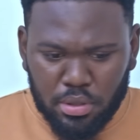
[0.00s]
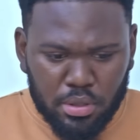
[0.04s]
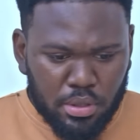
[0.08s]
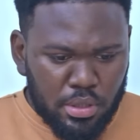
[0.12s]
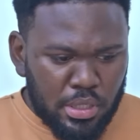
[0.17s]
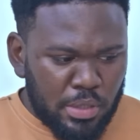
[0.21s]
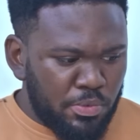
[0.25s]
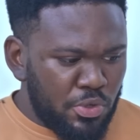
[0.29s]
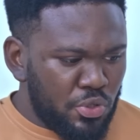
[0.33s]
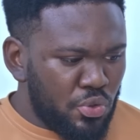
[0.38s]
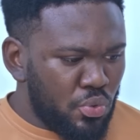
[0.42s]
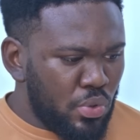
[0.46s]

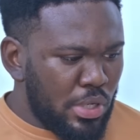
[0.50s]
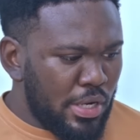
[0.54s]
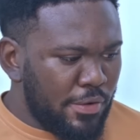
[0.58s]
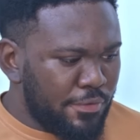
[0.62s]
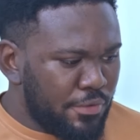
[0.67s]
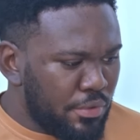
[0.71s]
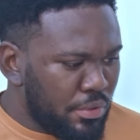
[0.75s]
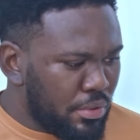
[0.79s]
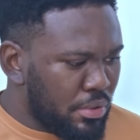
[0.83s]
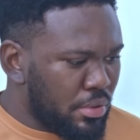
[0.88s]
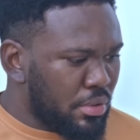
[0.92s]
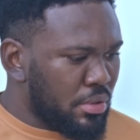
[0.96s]
That means we have
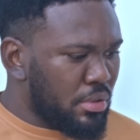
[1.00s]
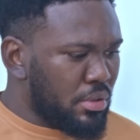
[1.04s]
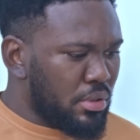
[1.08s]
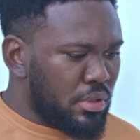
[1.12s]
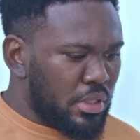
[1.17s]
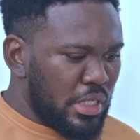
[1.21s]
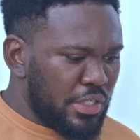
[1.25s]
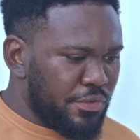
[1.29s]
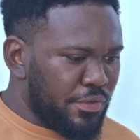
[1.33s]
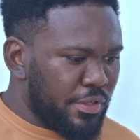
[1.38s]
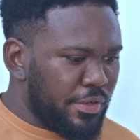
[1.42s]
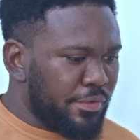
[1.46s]
to
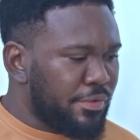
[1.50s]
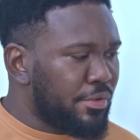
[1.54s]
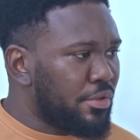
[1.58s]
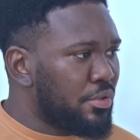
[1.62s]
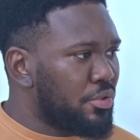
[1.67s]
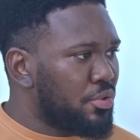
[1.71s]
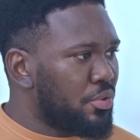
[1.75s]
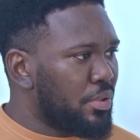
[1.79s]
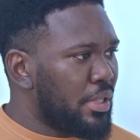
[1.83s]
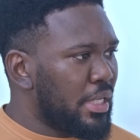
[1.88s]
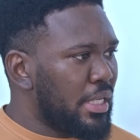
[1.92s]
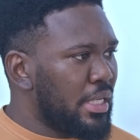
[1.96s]
search for the phone
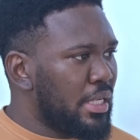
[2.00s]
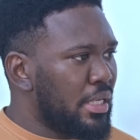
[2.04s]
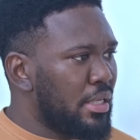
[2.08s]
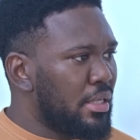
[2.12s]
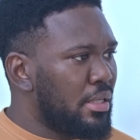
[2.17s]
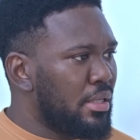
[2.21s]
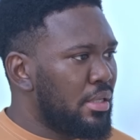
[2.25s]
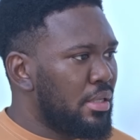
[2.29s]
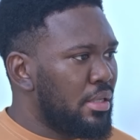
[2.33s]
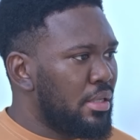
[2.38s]
together.